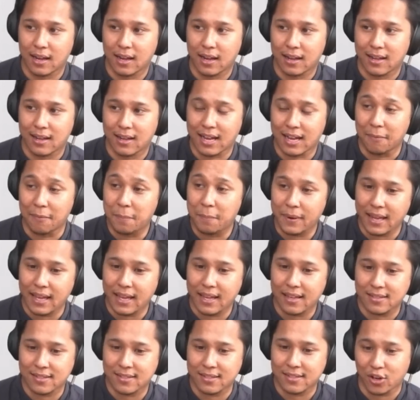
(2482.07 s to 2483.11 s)

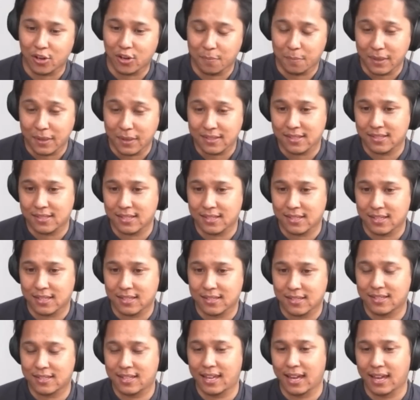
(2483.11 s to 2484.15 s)
companies or businesses
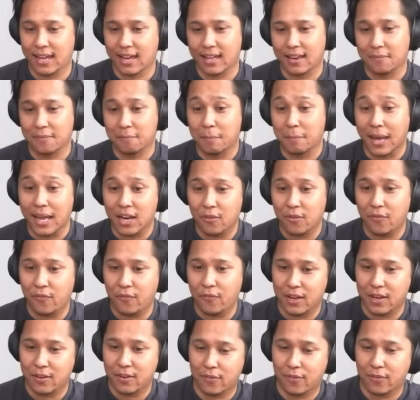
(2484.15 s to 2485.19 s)
can benefit
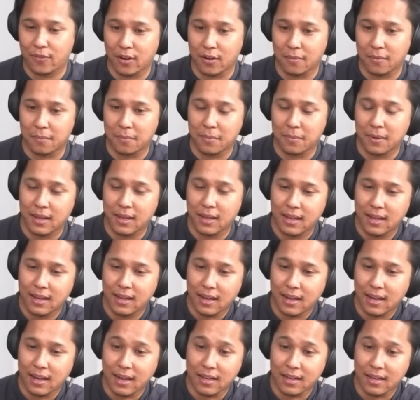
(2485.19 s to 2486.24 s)
from
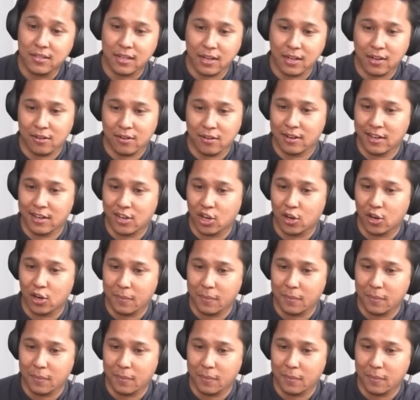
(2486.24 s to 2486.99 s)
circular economy.